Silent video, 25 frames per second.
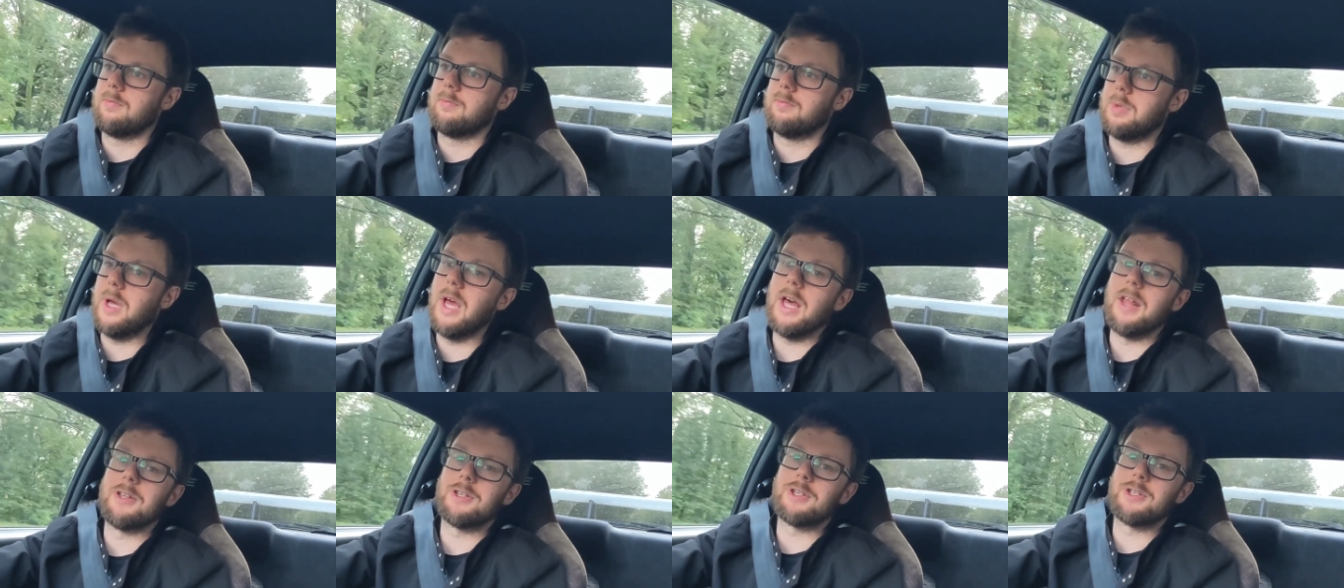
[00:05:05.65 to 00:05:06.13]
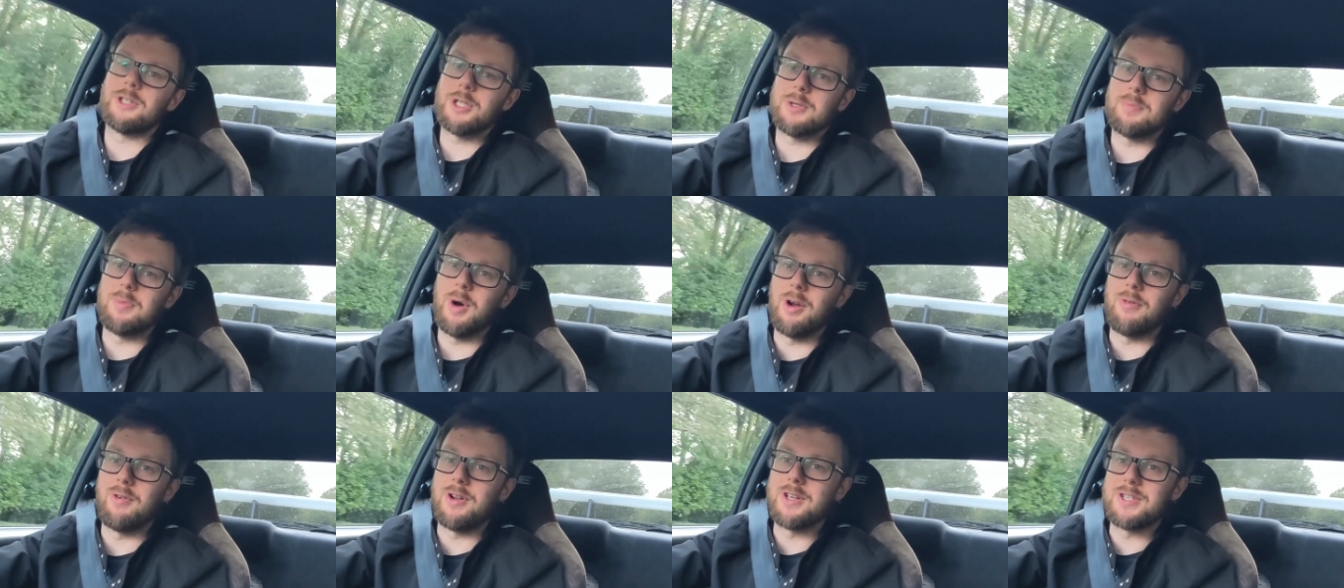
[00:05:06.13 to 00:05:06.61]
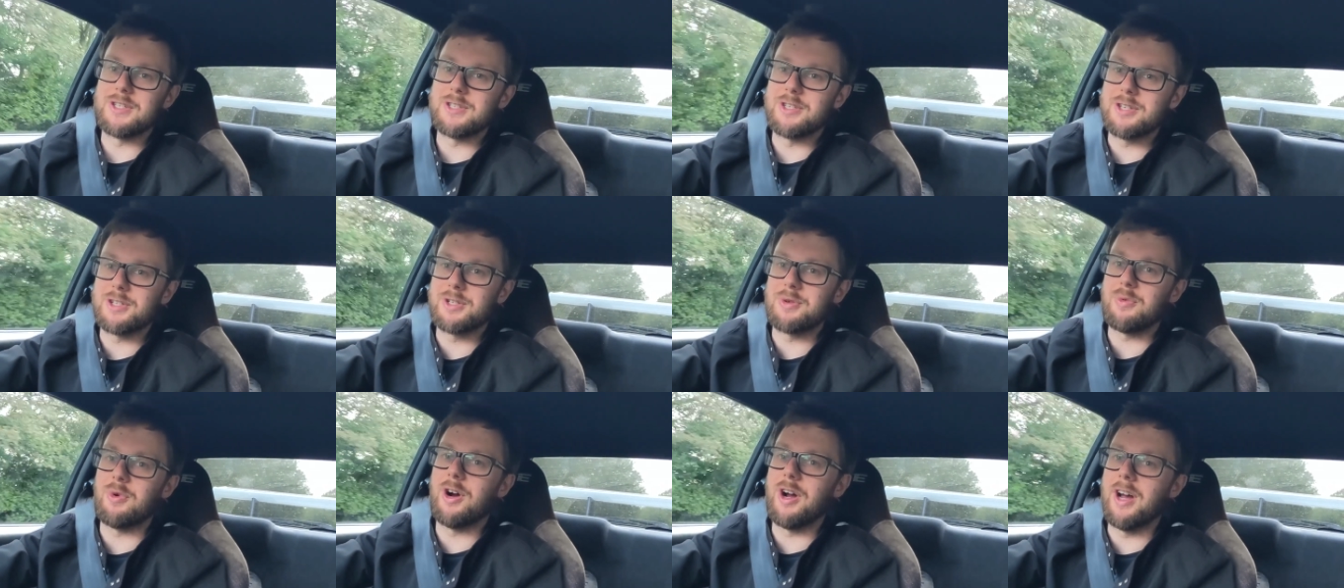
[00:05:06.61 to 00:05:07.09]
But yeah, this is just my reasons
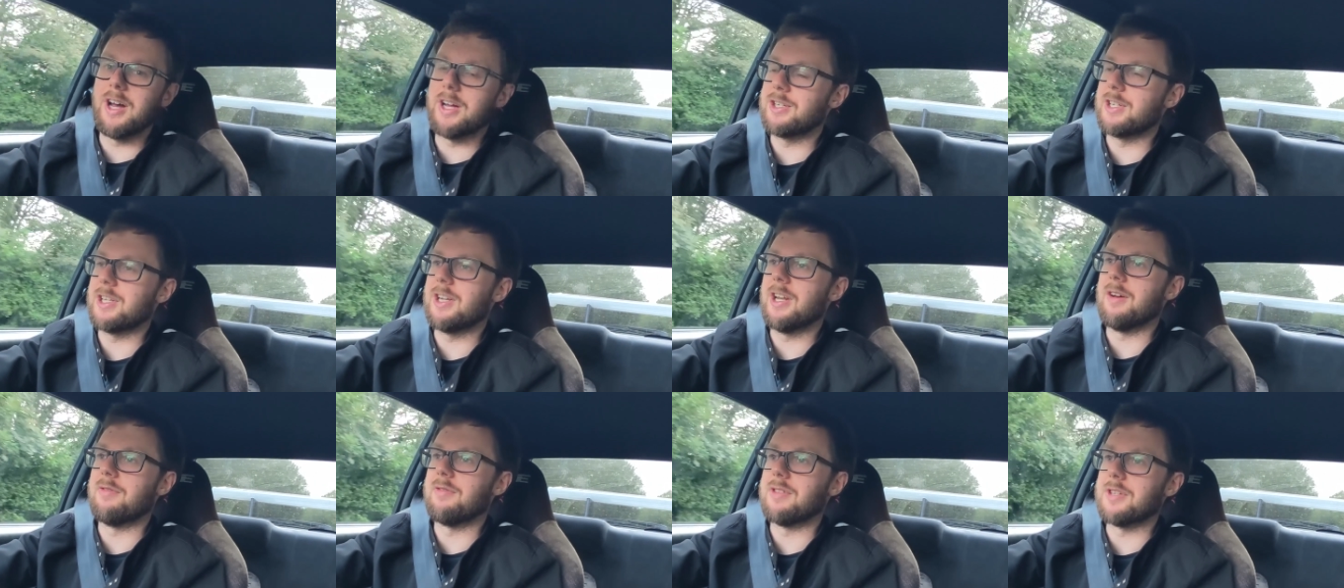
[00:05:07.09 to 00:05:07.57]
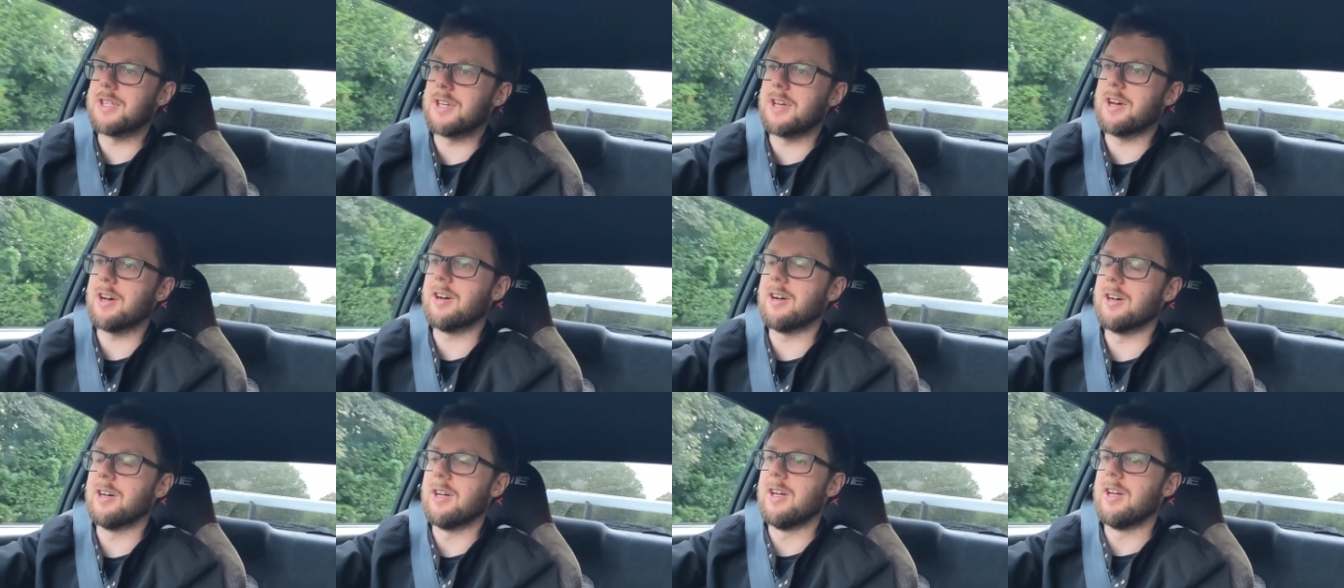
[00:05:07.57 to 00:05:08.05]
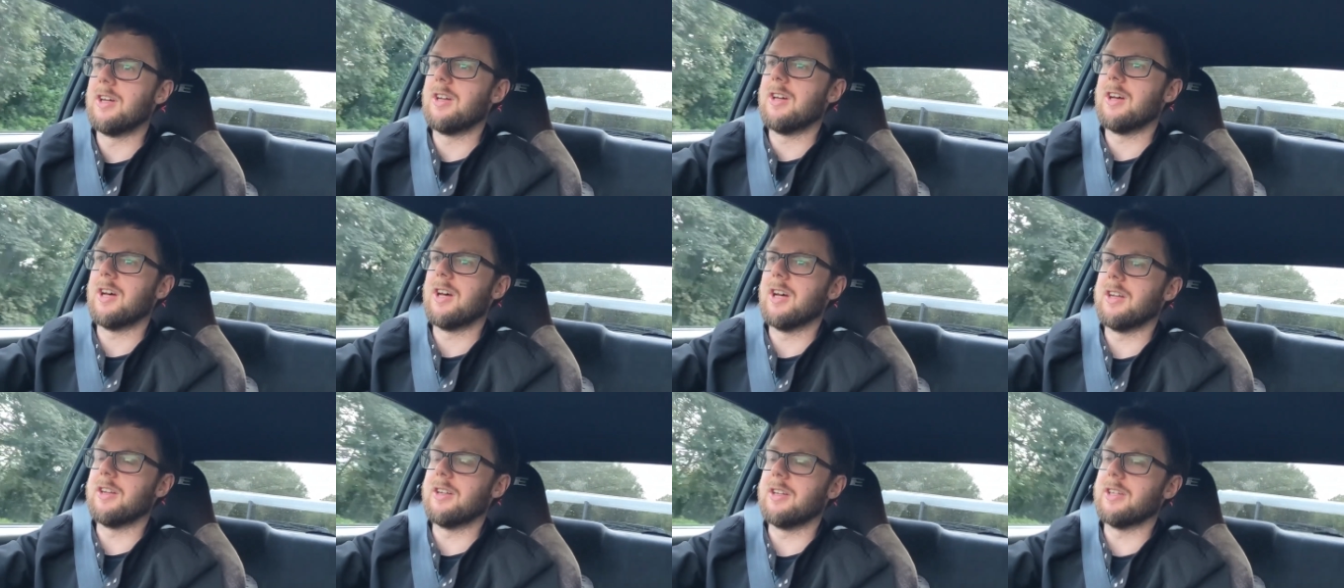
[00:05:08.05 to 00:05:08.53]
as to why I actually love this car,
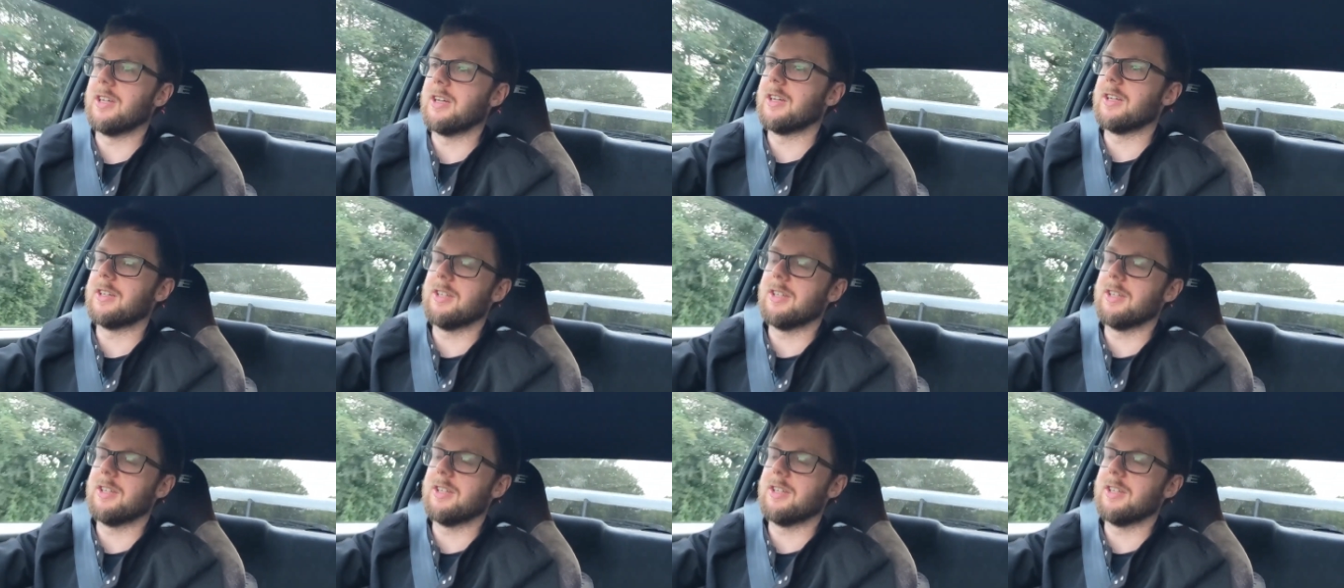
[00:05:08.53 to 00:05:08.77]
and